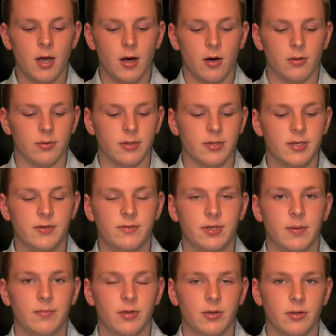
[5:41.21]
only this
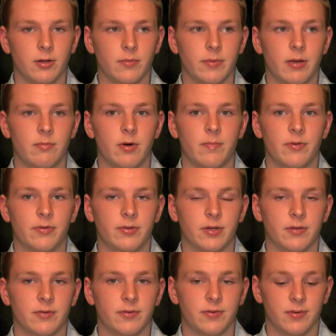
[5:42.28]
time the little man
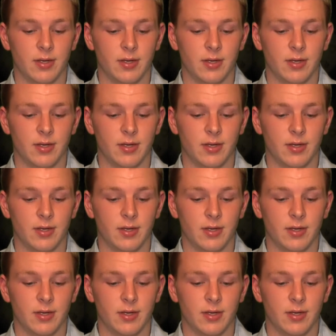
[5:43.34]
represents